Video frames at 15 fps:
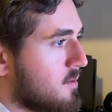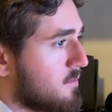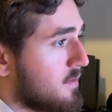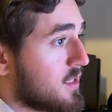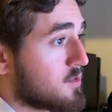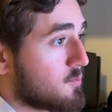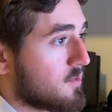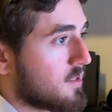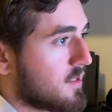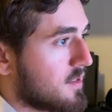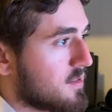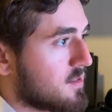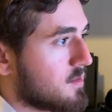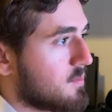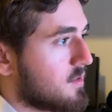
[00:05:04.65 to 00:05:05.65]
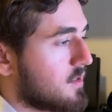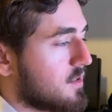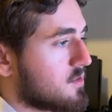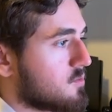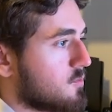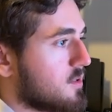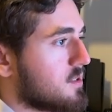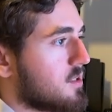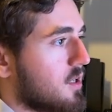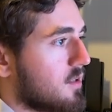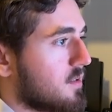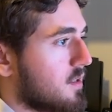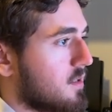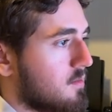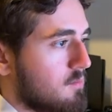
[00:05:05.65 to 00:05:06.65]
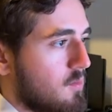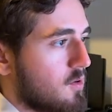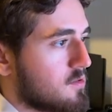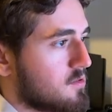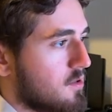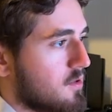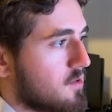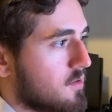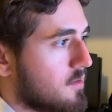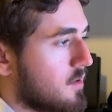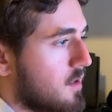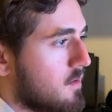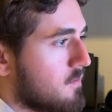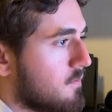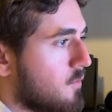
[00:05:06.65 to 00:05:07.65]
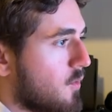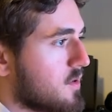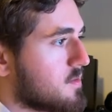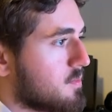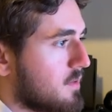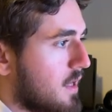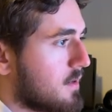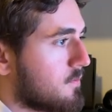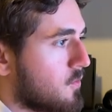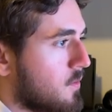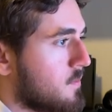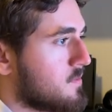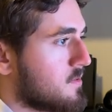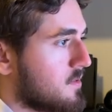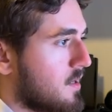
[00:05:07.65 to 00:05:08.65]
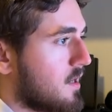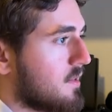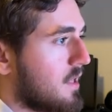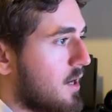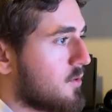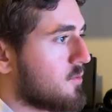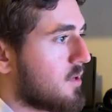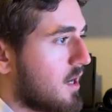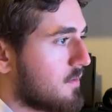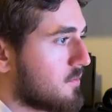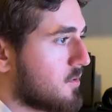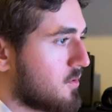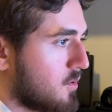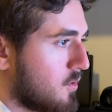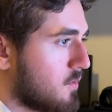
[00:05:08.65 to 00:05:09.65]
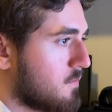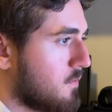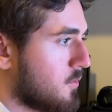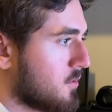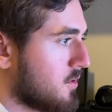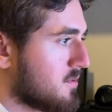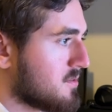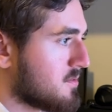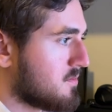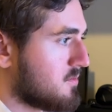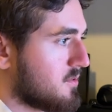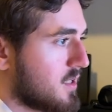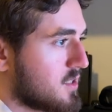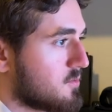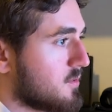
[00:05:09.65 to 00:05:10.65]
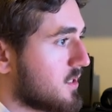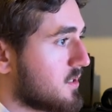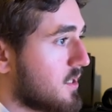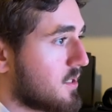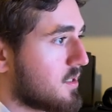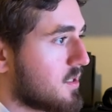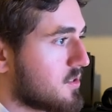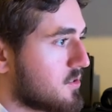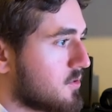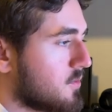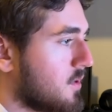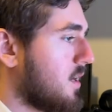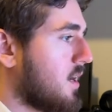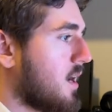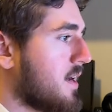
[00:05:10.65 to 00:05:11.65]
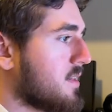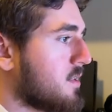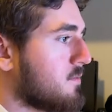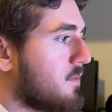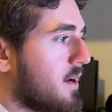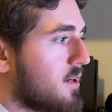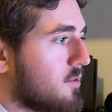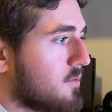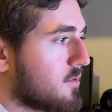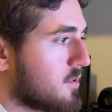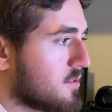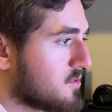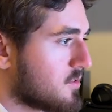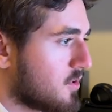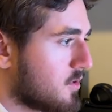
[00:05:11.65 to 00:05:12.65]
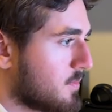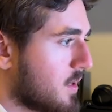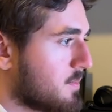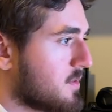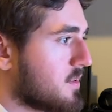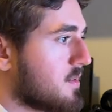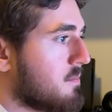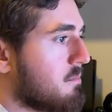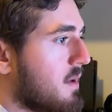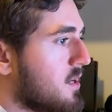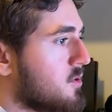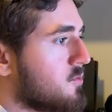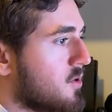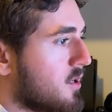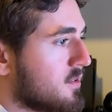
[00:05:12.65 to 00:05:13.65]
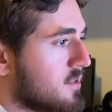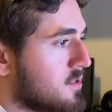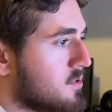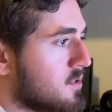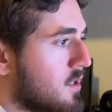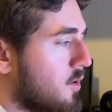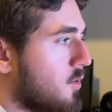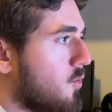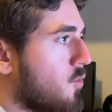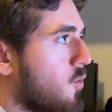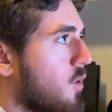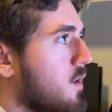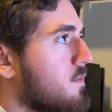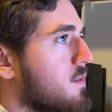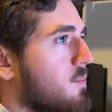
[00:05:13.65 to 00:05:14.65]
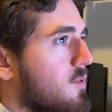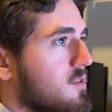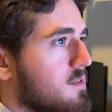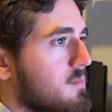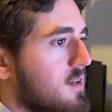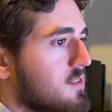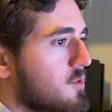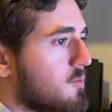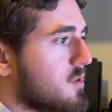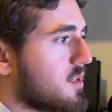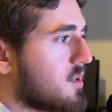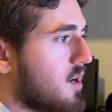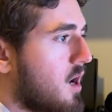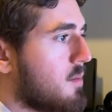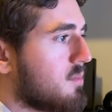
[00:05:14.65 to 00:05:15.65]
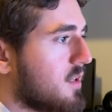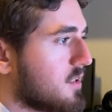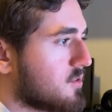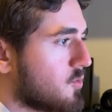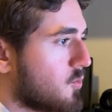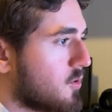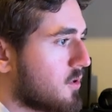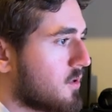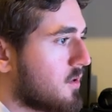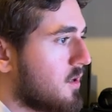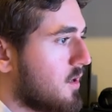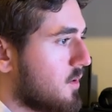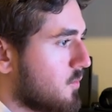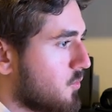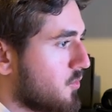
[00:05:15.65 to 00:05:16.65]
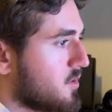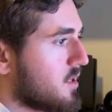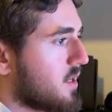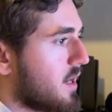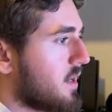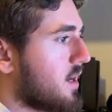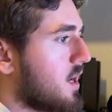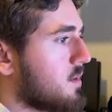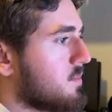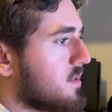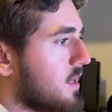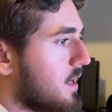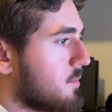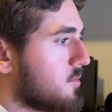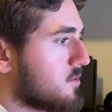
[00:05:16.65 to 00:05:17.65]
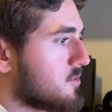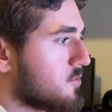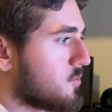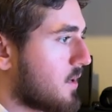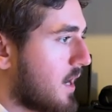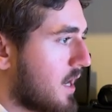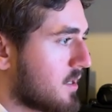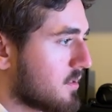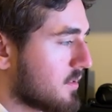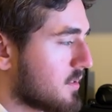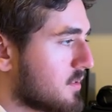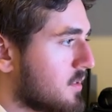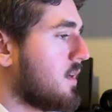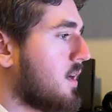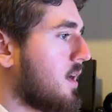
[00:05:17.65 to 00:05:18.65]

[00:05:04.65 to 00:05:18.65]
That's really easy because Retell and most other voice platforms allow you to have concurrent phone calls, so that's really not an issue. And then final concern might be the menu knowledge, or if the person makes a really complex order, will the AI be able to handle it?